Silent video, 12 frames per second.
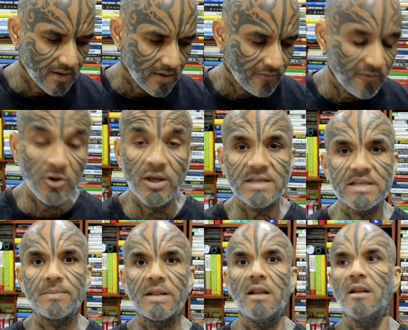will you
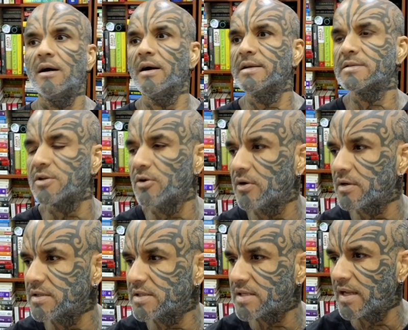accept Allah as your
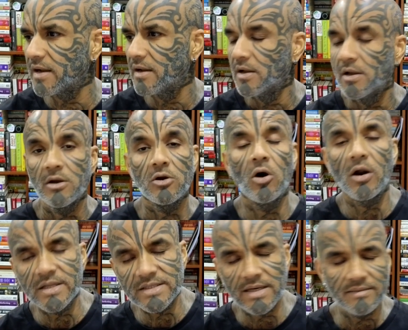this thing? God
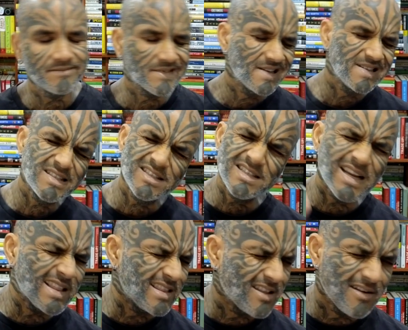is trying.
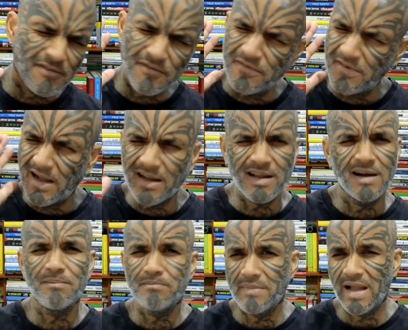Shut the fuck up,
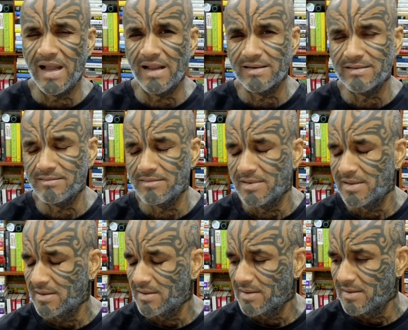man.
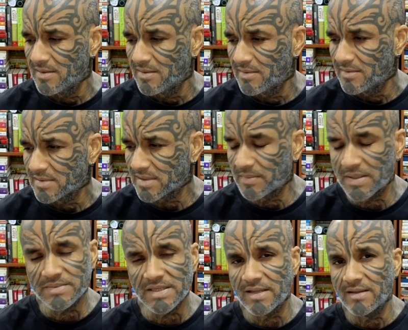
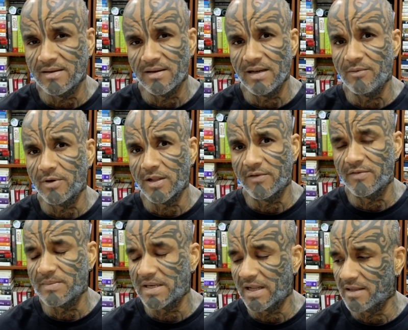Sometimes I really want to give them
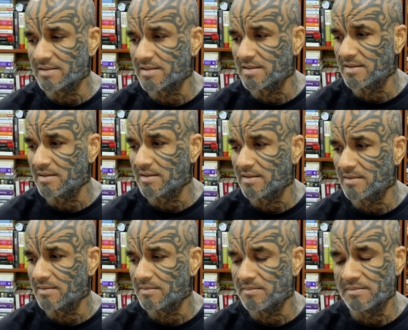an answer
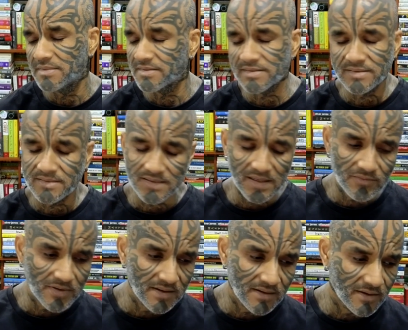that
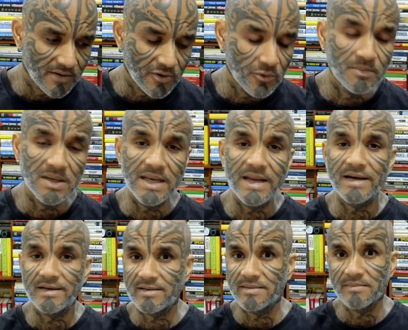will
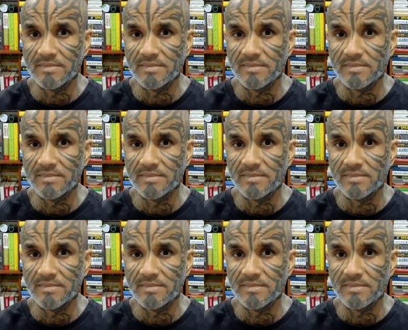humiliate them.